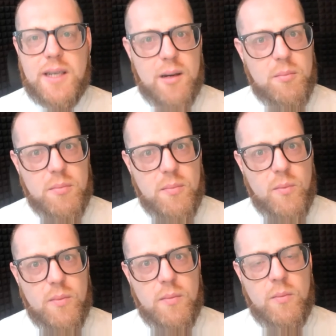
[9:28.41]
up
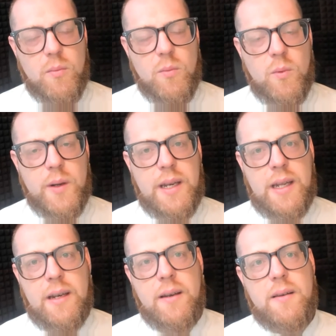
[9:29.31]
we
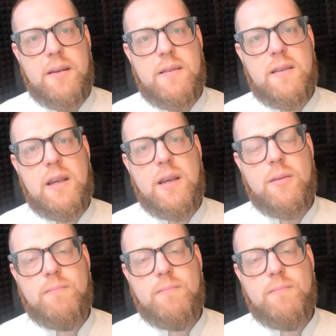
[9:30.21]
need to see?